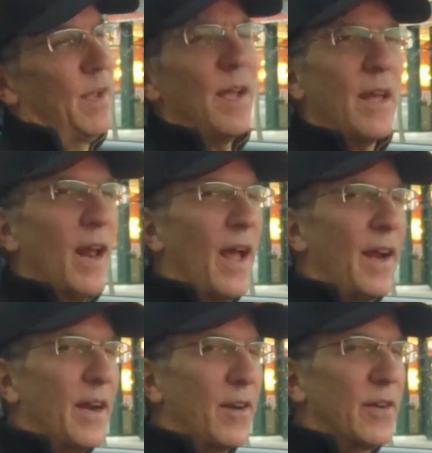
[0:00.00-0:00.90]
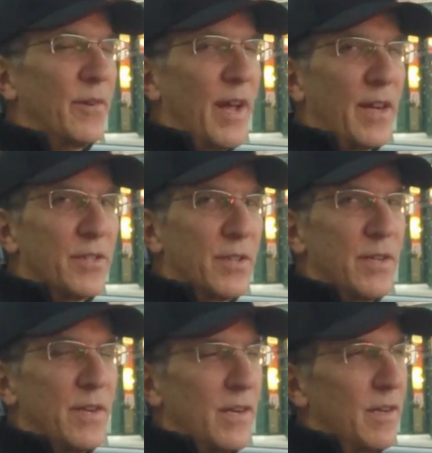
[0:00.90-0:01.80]
and I'm
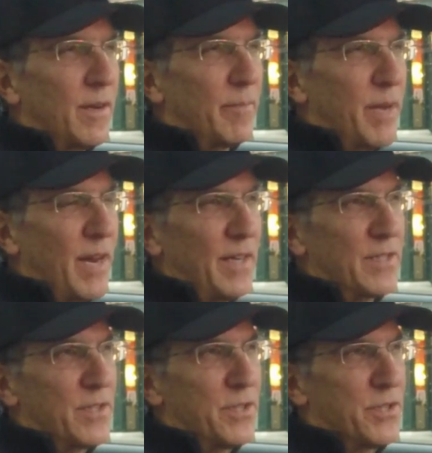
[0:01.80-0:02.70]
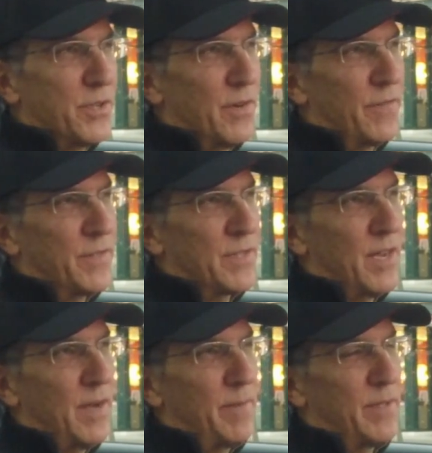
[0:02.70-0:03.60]
not actually sure if this
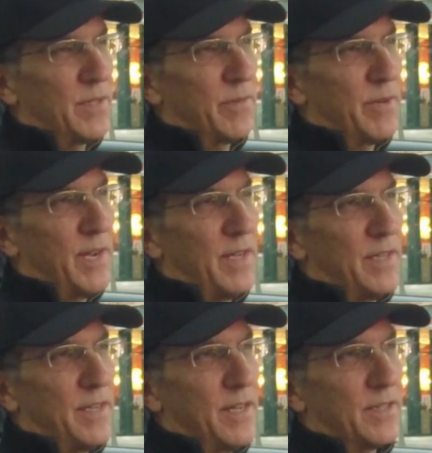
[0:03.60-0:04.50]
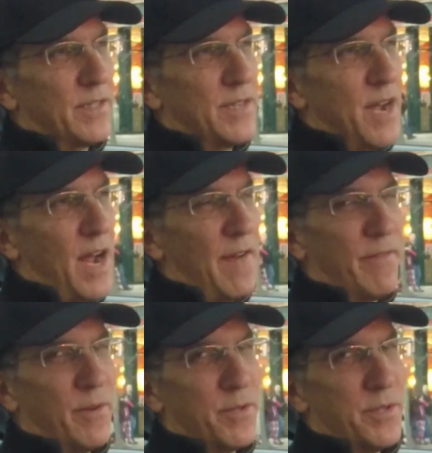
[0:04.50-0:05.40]
came in the 2018 LCI
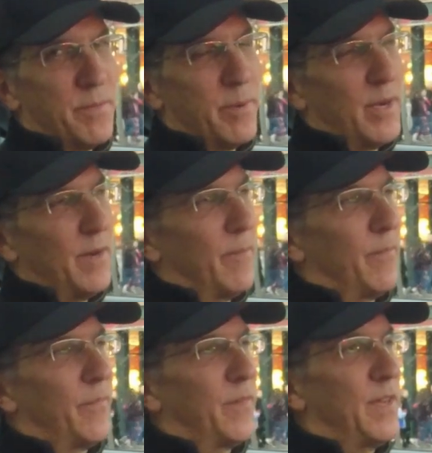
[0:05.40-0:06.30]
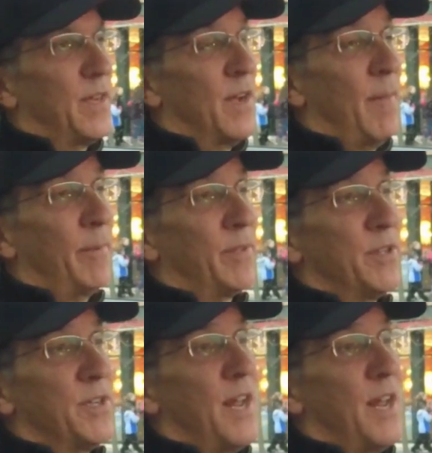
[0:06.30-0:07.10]
version, but the competition